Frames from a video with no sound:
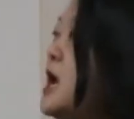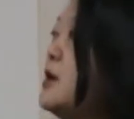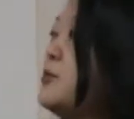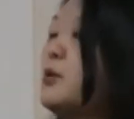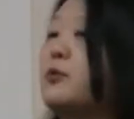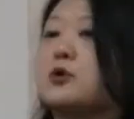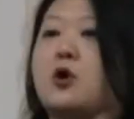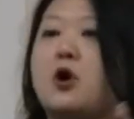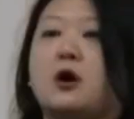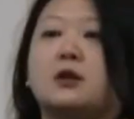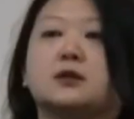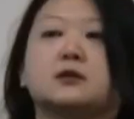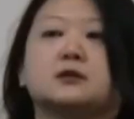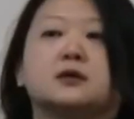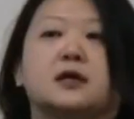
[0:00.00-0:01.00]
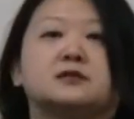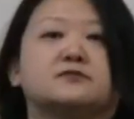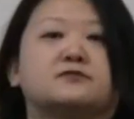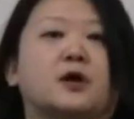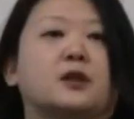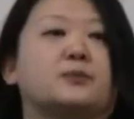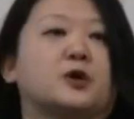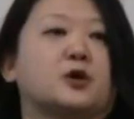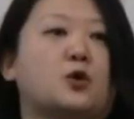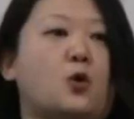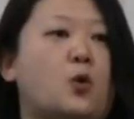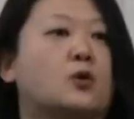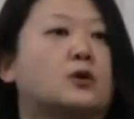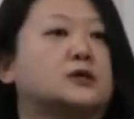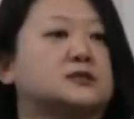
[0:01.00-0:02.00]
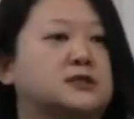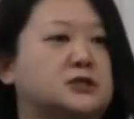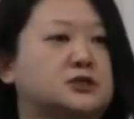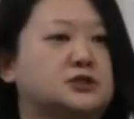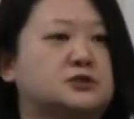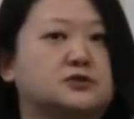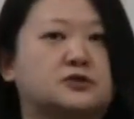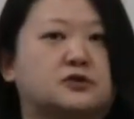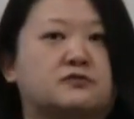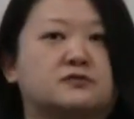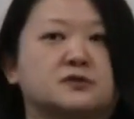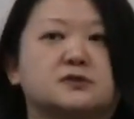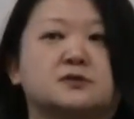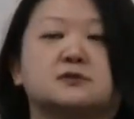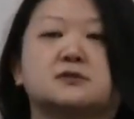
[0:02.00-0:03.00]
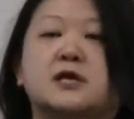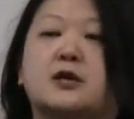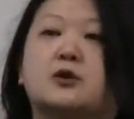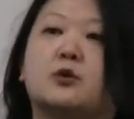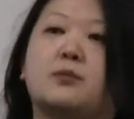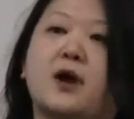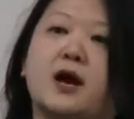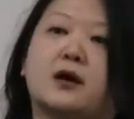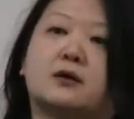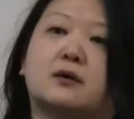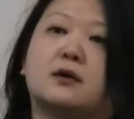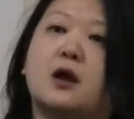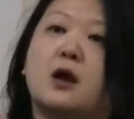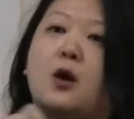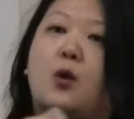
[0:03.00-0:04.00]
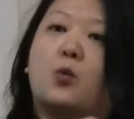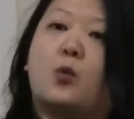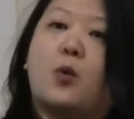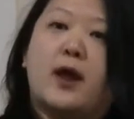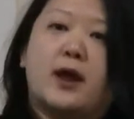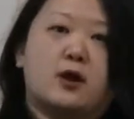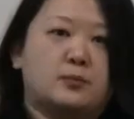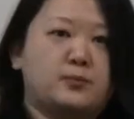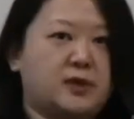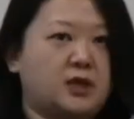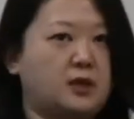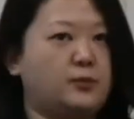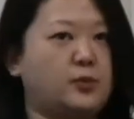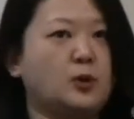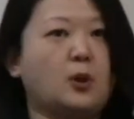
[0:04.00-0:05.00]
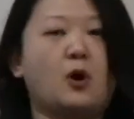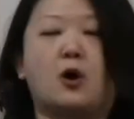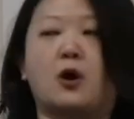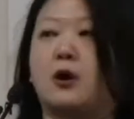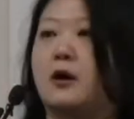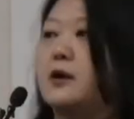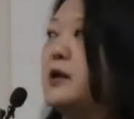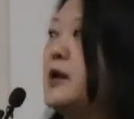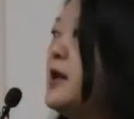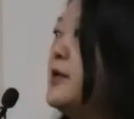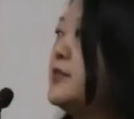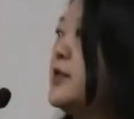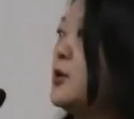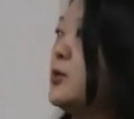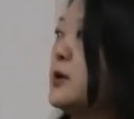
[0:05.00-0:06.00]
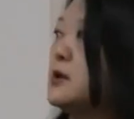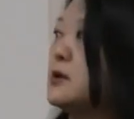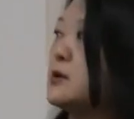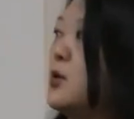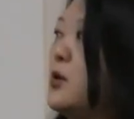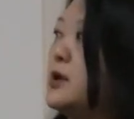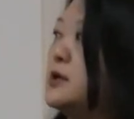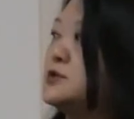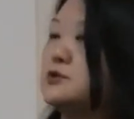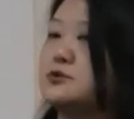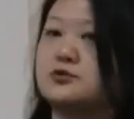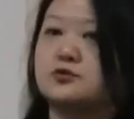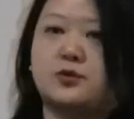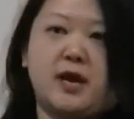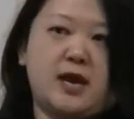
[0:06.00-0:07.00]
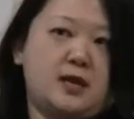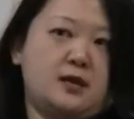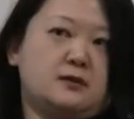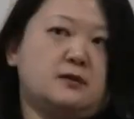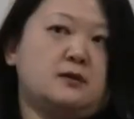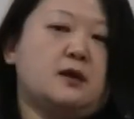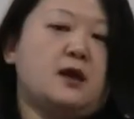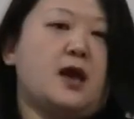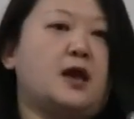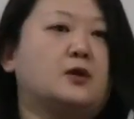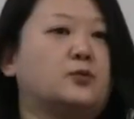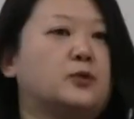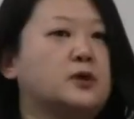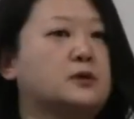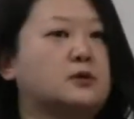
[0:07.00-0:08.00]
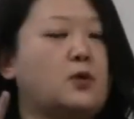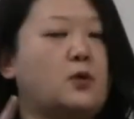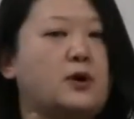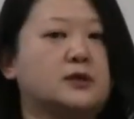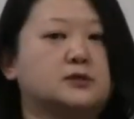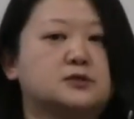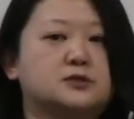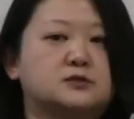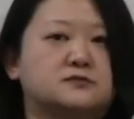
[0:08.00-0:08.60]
and what we're calling and developing core addiction services. That no matter where people are, that we are going to train and we are going to